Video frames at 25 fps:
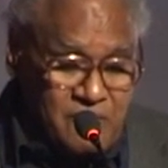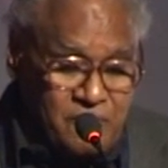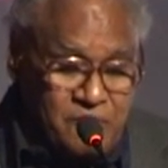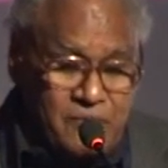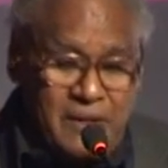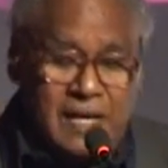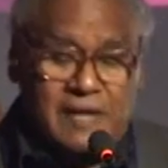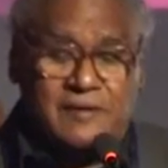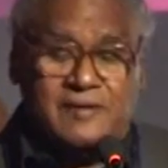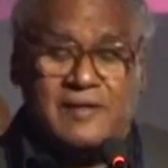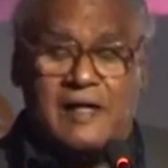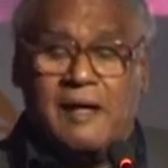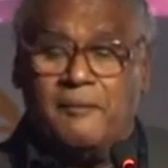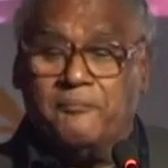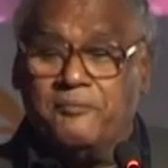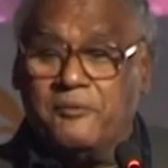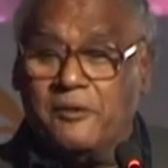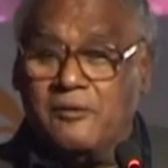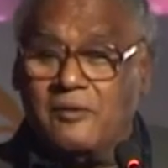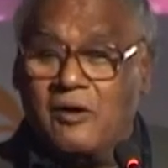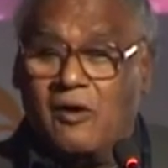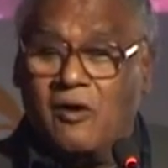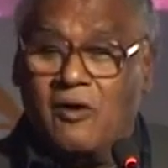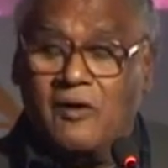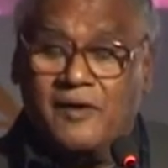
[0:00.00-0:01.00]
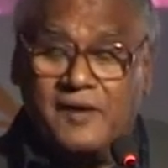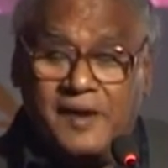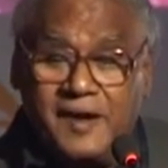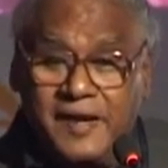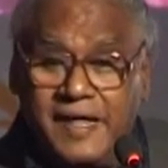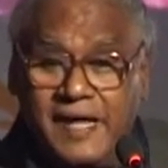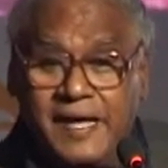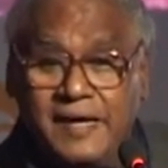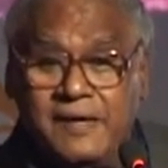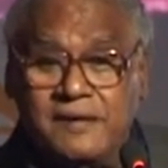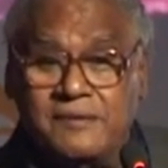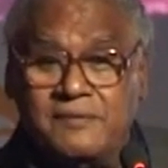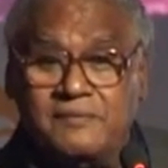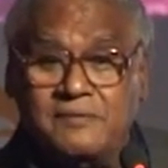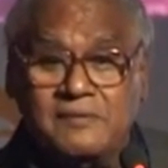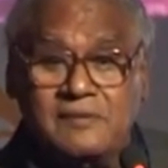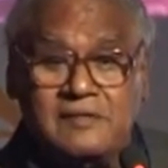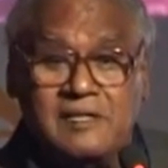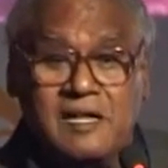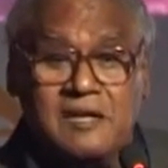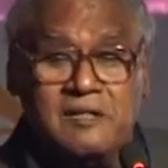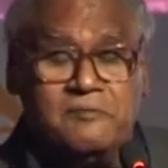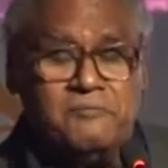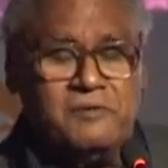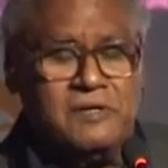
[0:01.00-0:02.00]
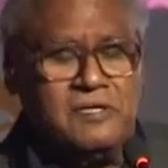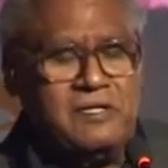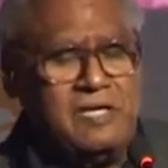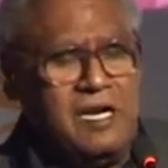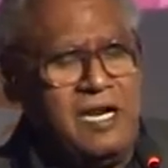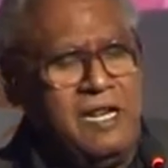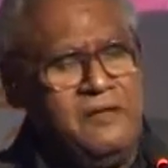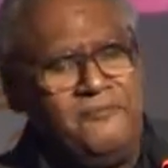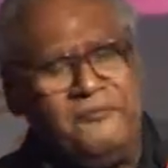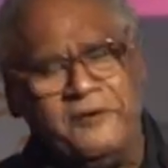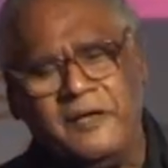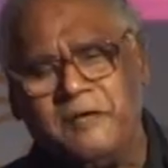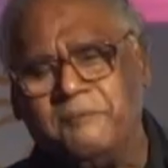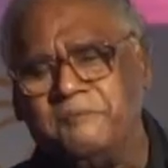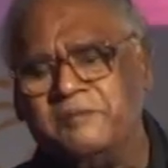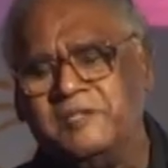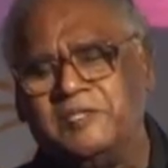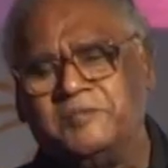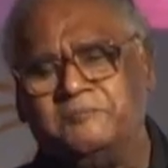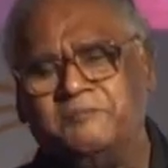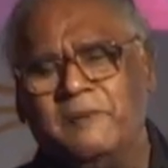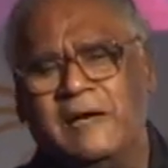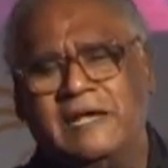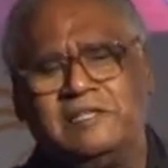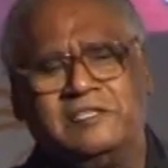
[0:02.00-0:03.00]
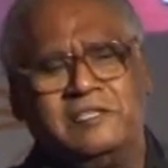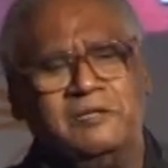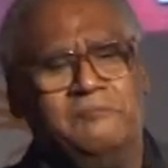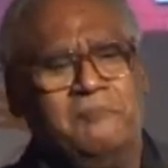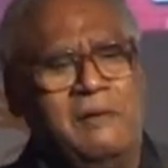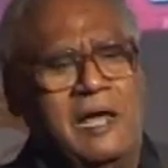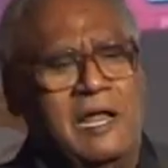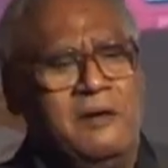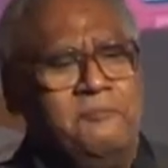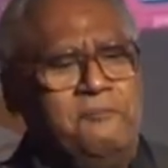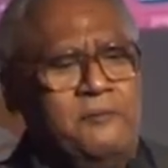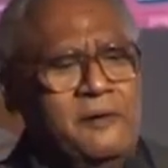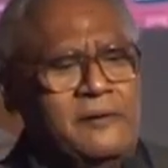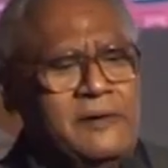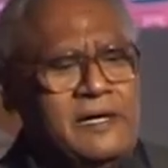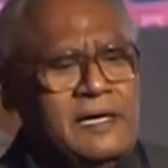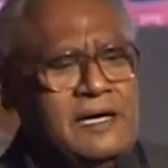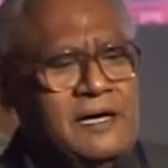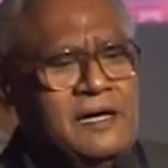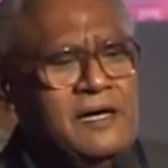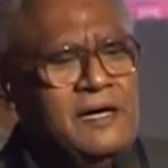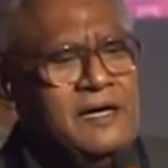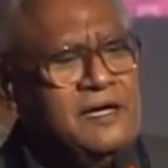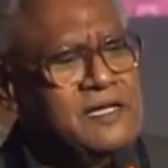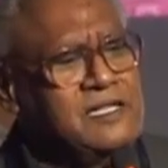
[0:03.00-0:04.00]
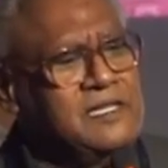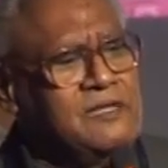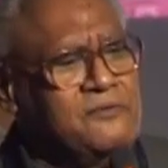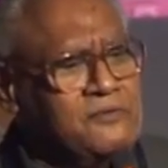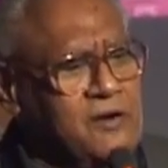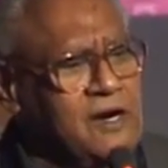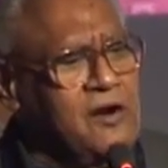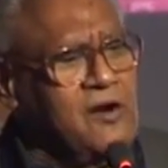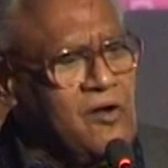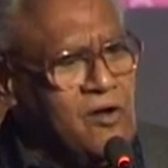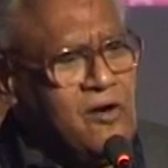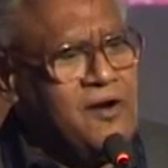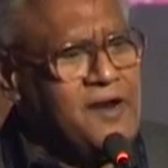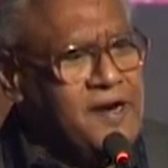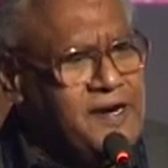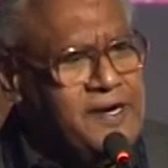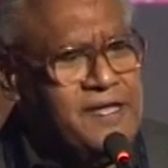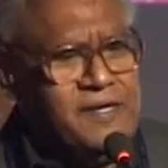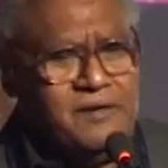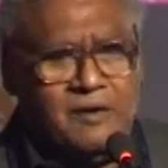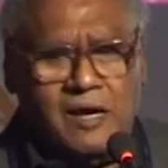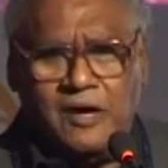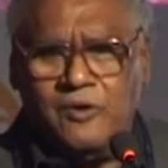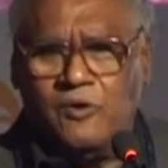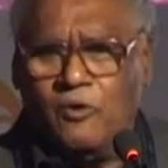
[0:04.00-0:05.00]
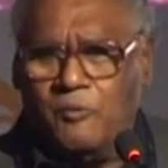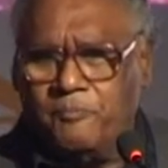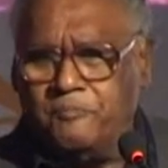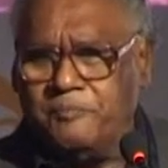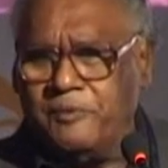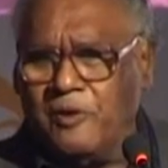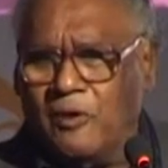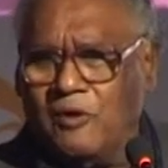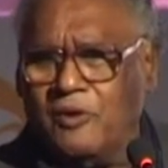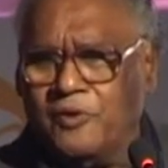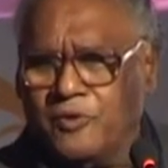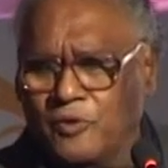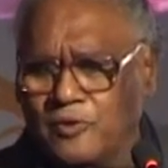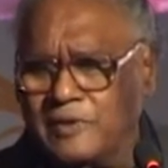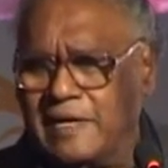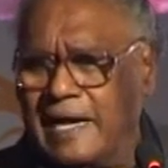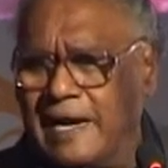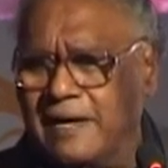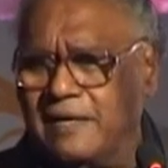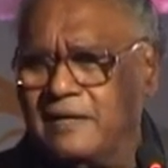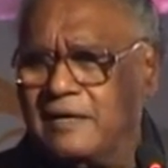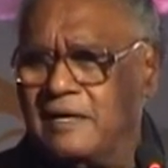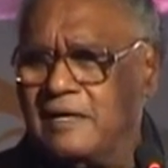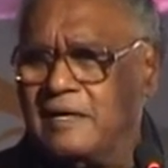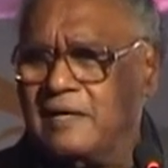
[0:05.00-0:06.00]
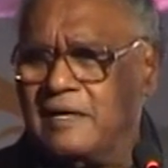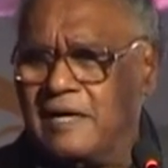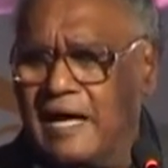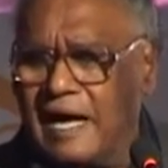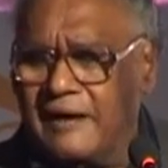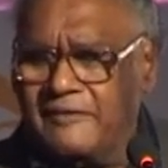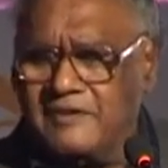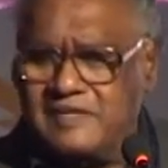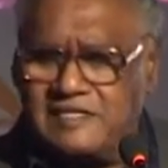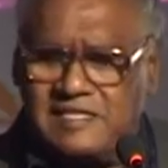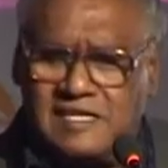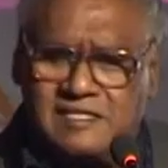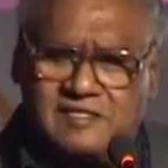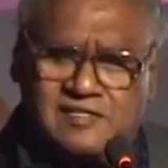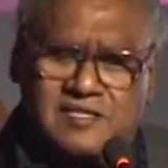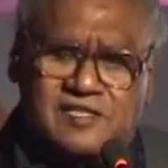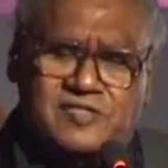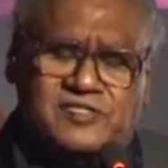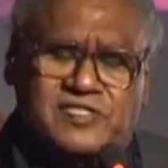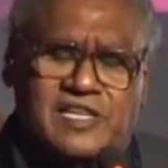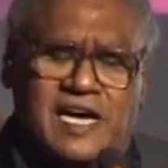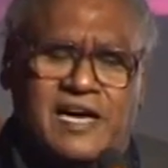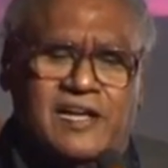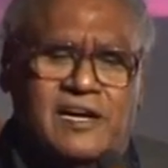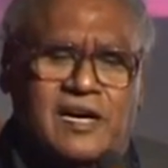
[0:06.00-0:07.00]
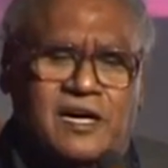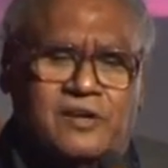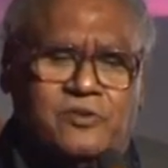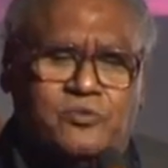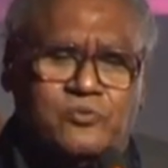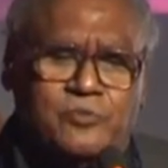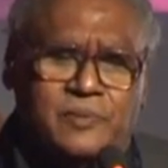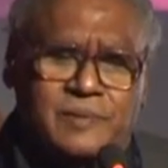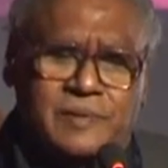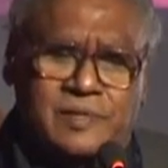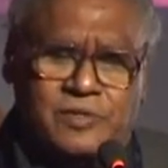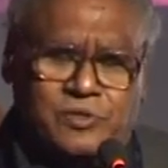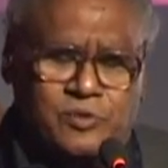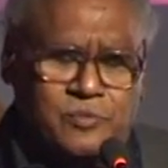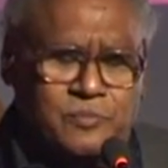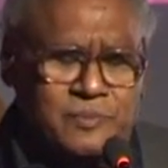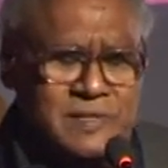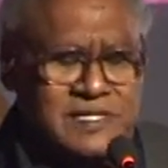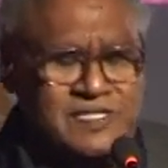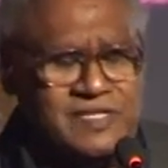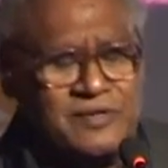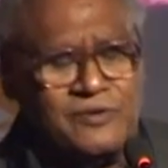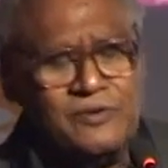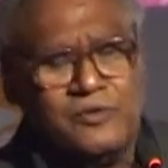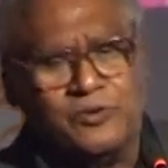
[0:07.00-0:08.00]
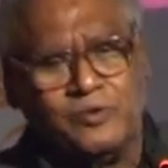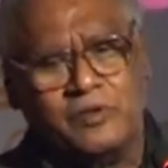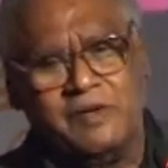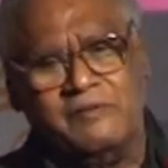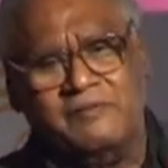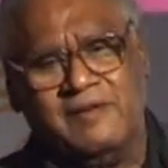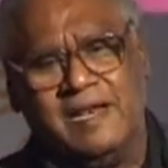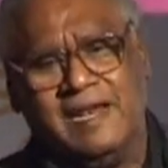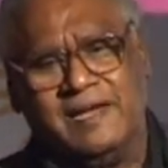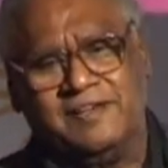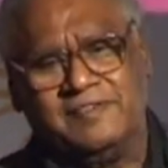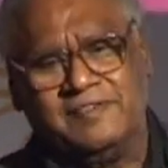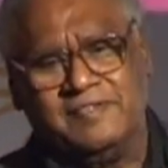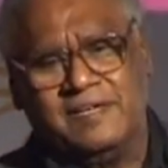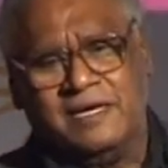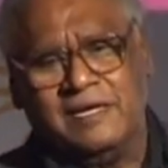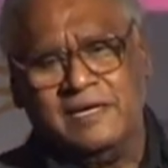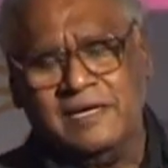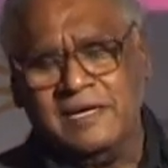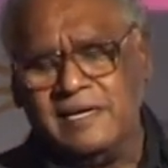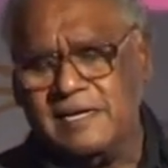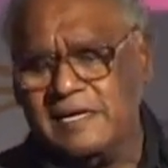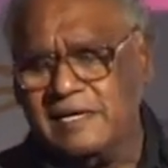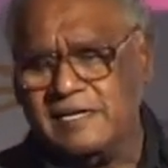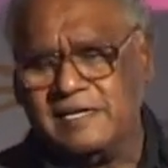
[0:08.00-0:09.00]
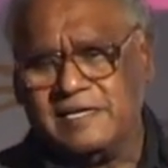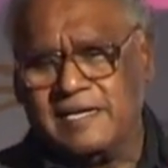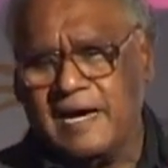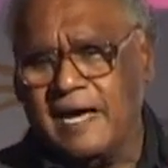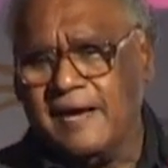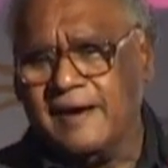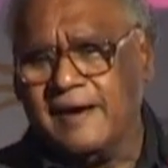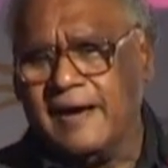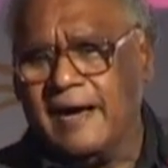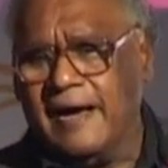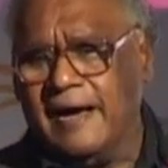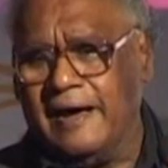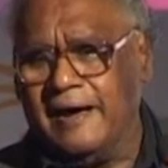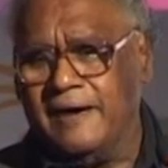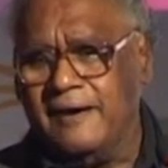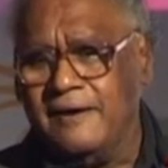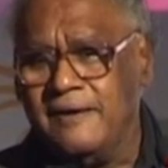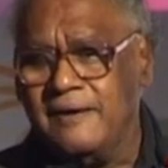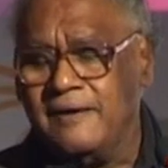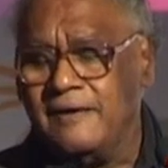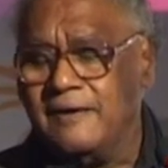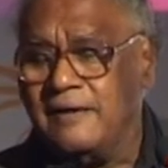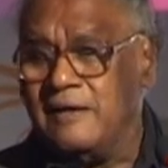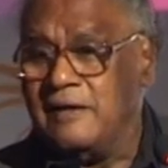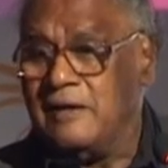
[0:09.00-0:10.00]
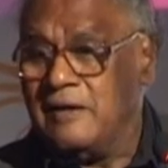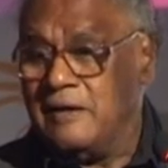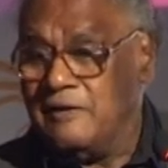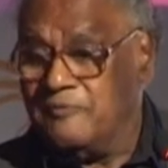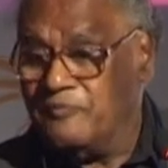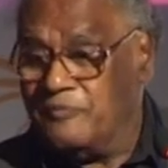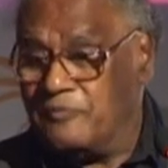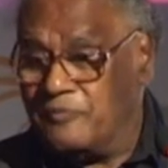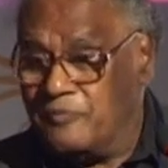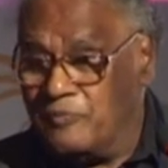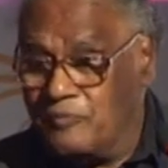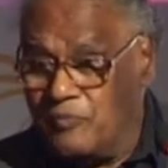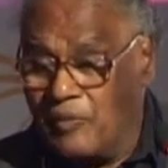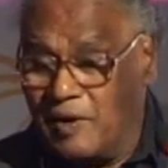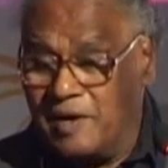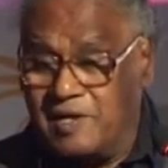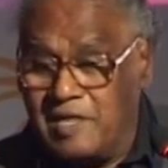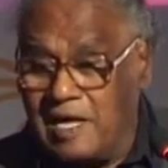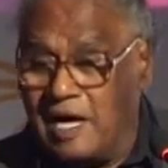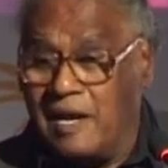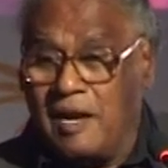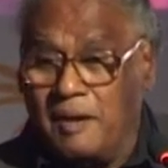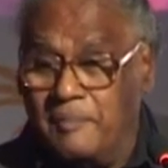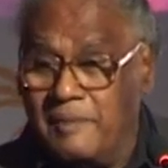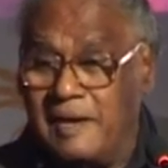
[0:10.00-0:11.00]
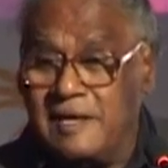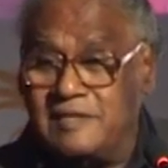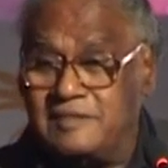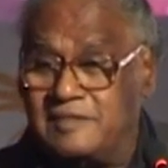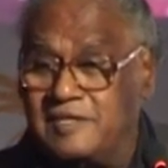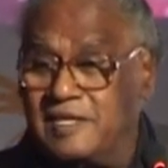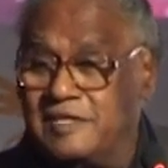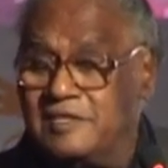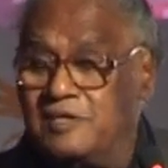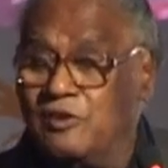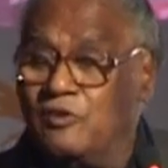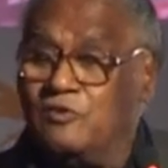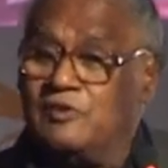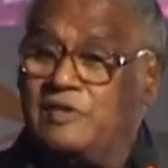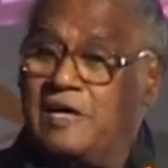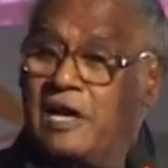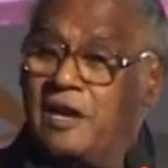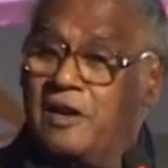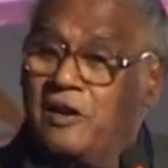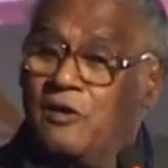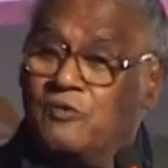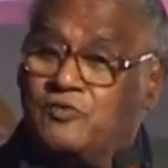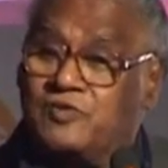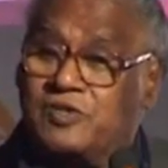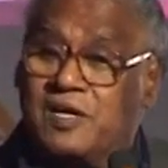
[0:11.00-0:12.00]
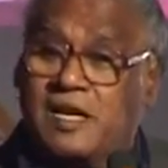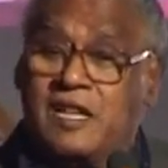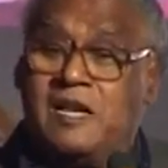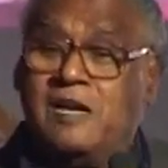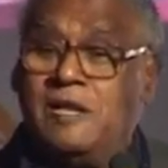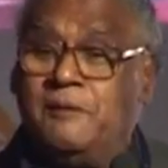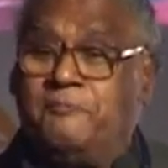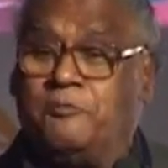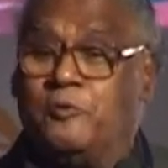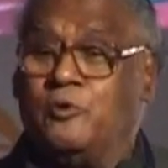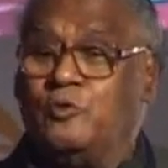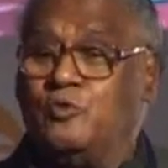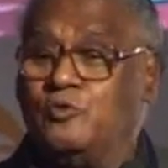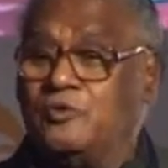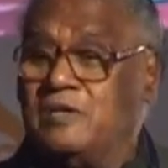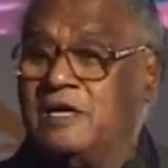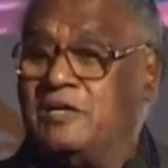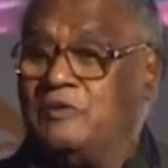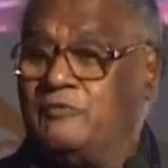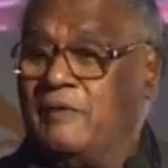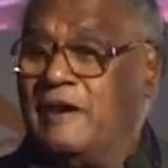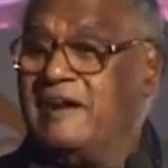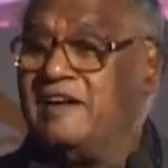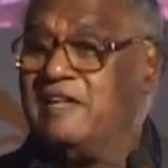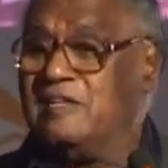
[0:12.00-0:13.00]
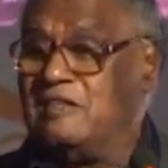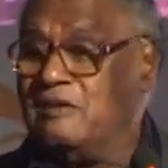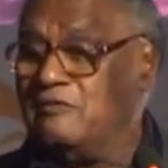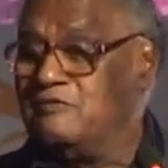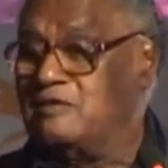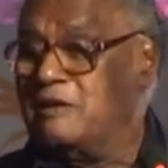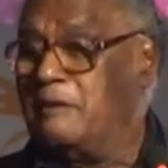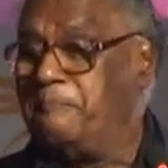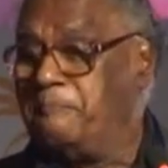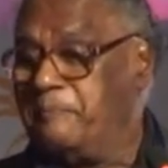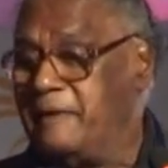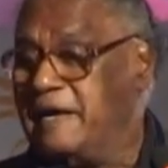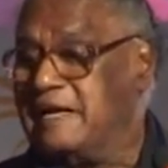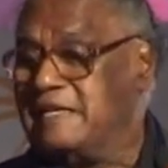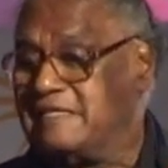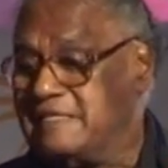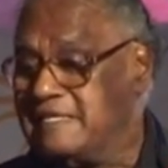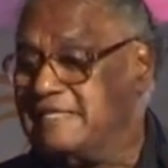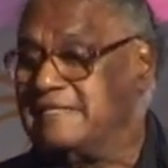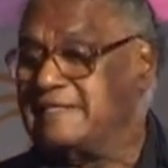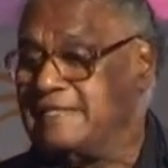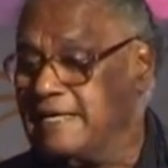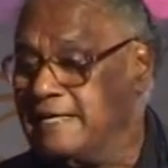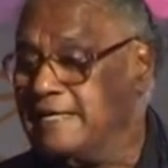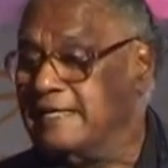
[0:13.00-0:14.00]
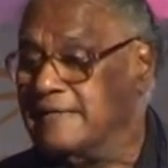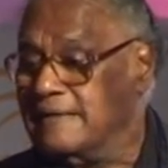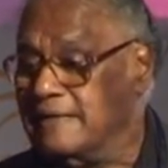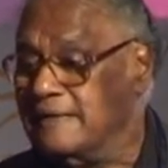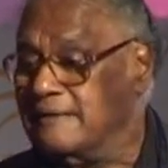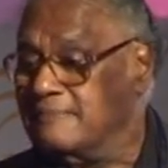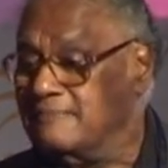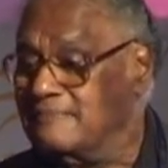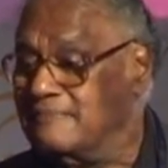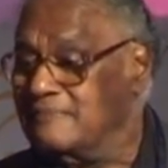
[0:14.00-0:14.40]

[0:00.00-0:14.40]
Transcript: Well, example, already there is terrific mismatch in manpower in the world already. I hope you all know that. I was just in China two months ago to give a lecture in Shanghai. What they are amazed is, you know, they are now suddenly producing 20,000 PhDs a year.